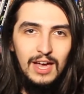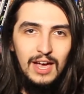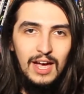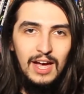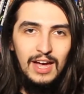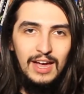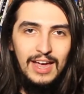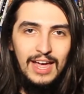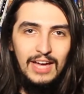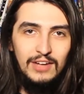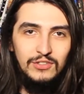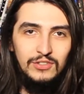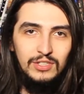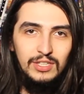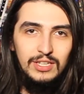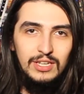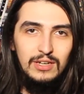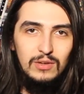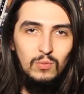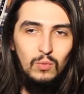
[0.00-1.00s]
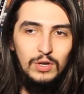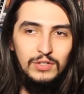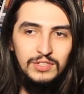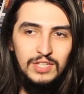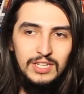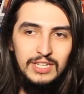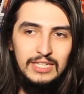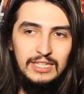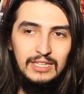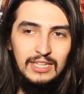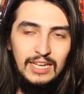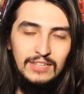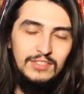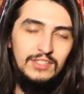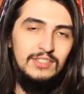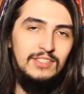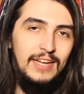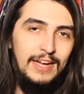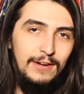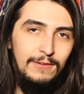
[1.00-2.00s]
I actually was getting less
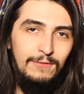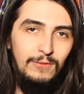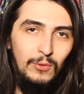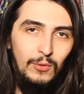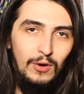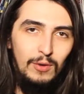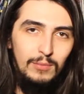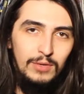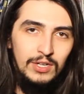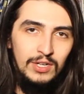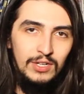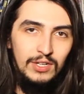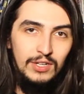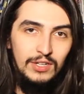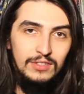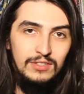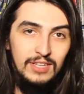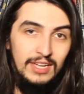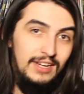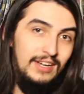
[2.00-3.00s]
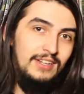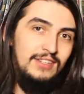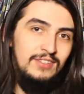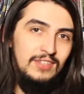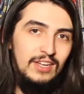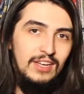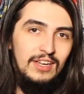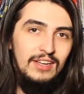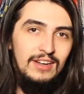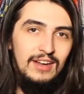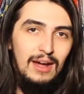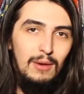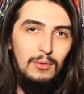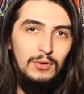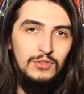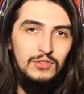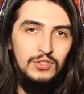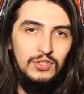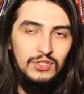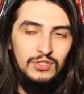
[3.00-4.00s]
excited for it because, like I said, I
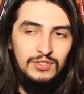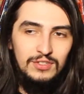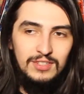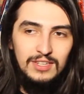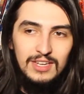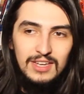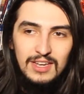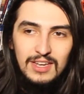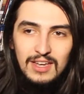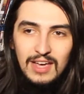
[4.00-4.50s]
was just...